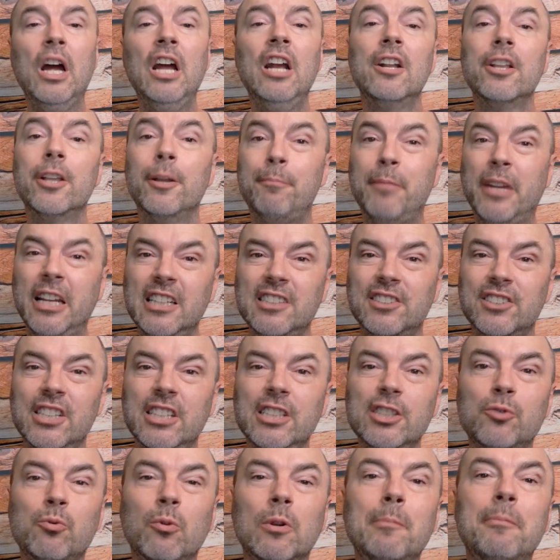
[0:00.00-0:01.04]
the PCs
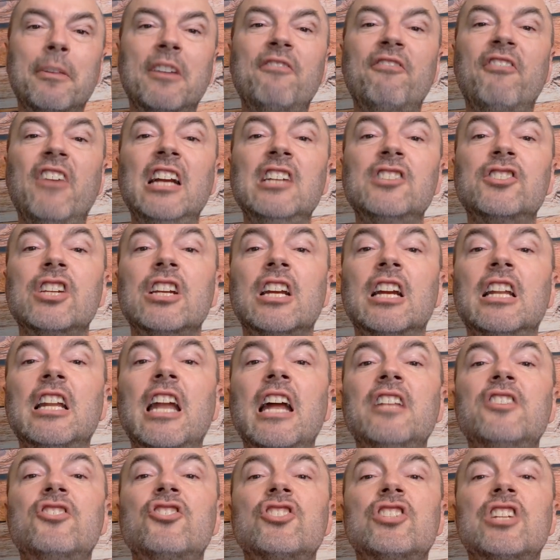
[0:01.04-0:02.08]
will be facing an
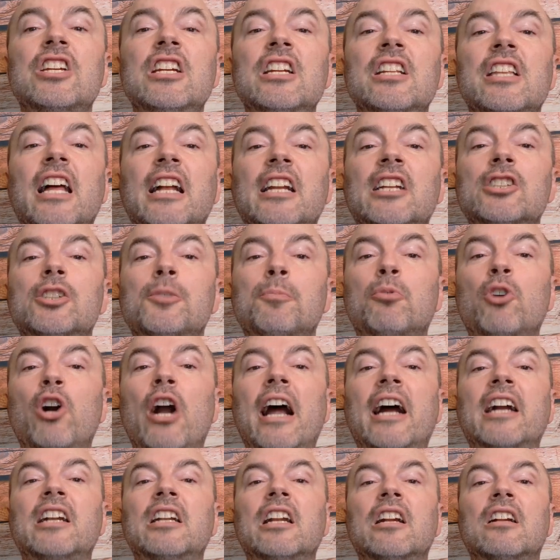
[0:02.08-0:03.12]
entity that is
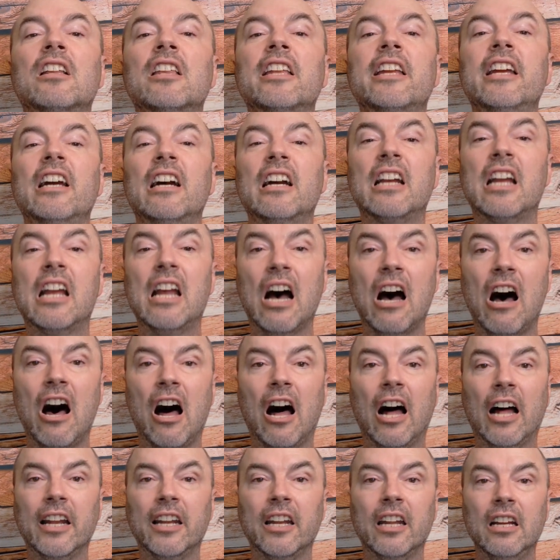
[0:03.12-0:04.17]
practically a
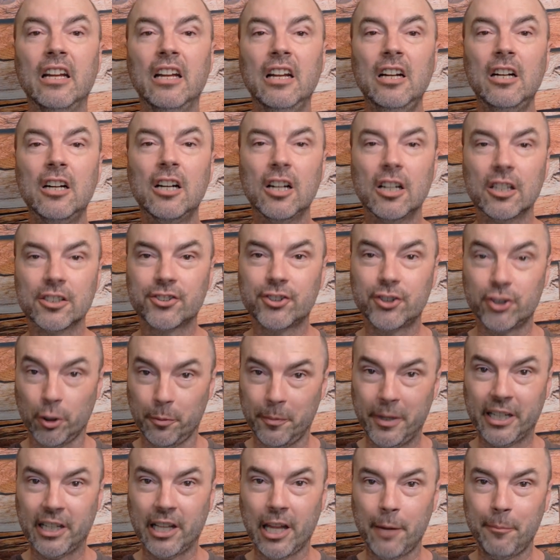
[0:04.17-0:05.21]
god,
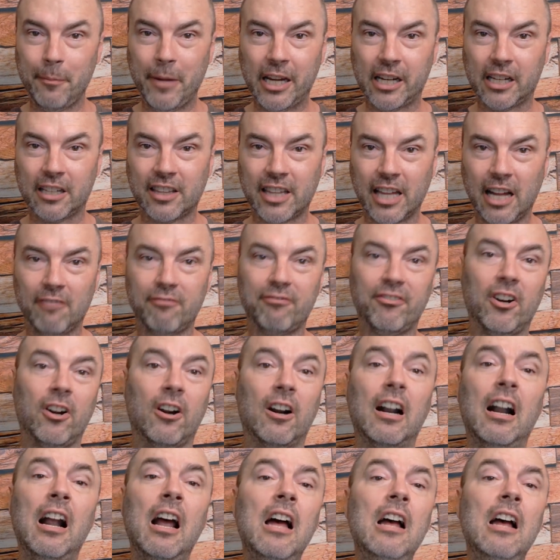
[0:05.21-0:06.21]
assuming they make it that far.